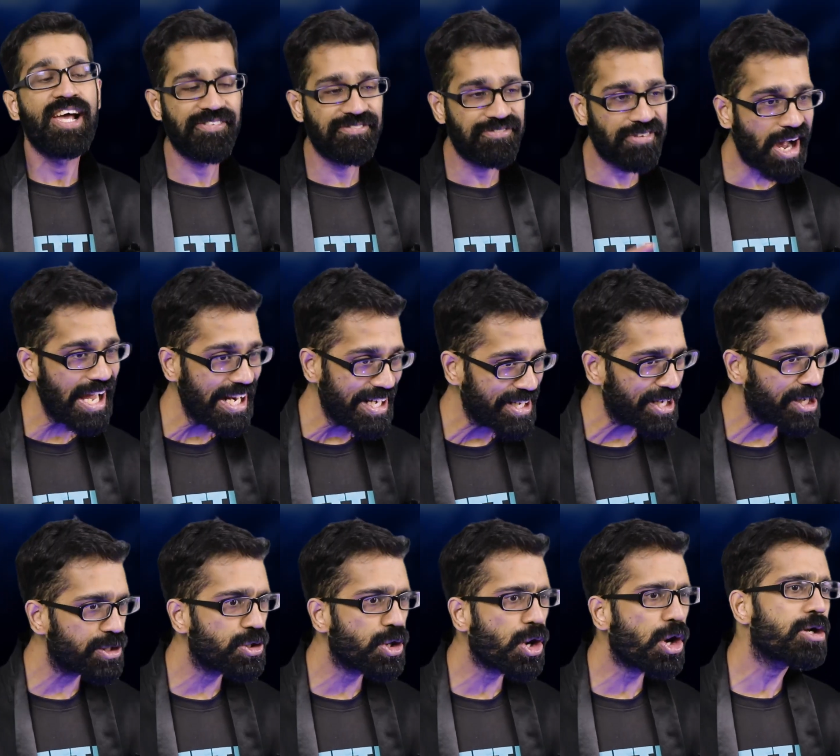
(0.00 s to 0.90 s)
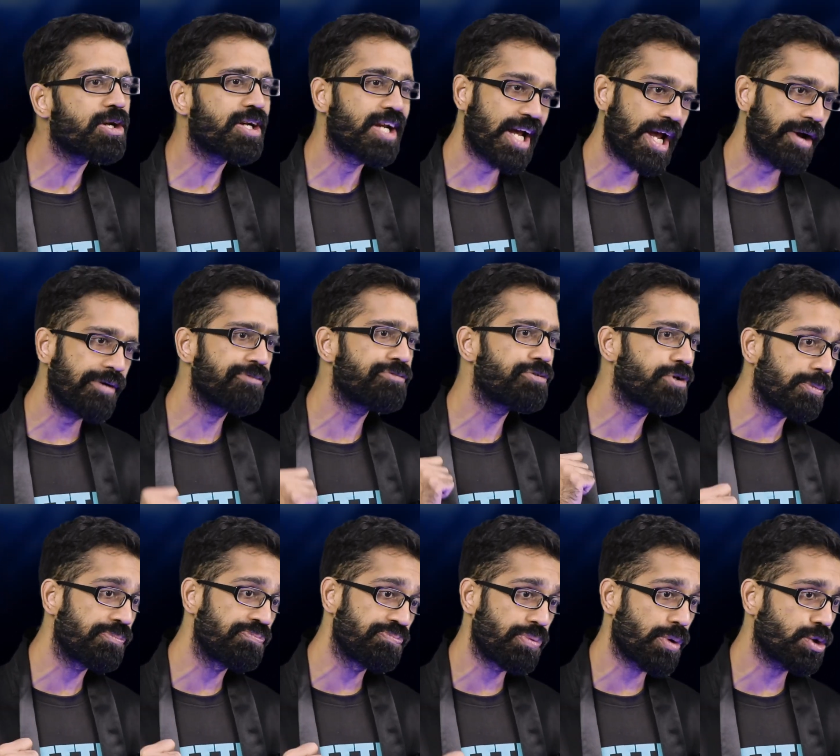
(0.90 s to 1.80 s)
If I did not have
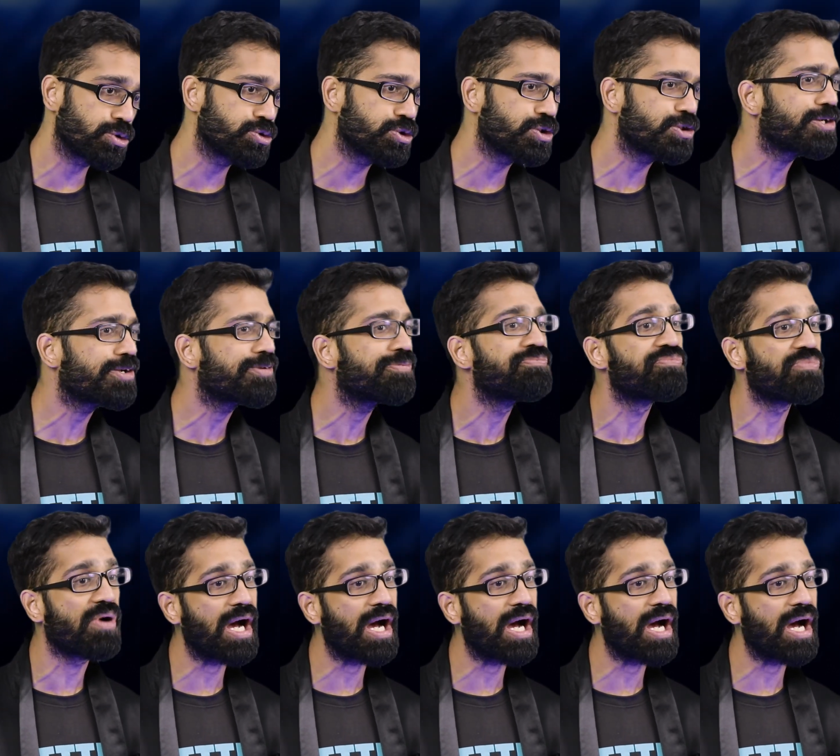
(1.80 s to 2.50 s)
the positive